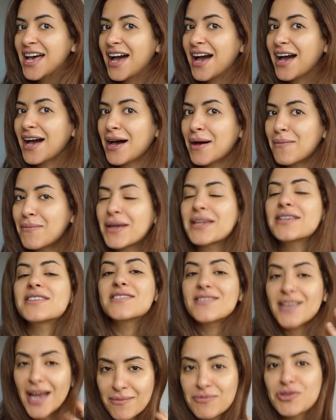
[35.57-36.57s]
but it's
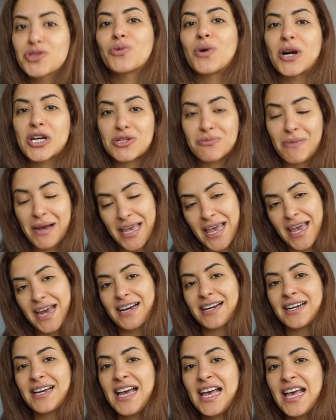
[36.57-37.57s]
time to wash my
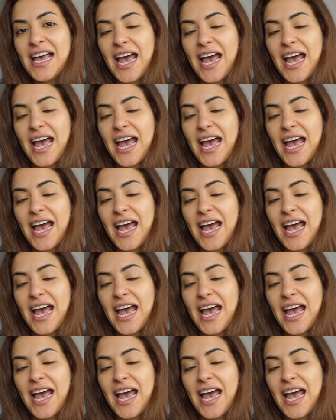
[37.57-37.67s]
hair,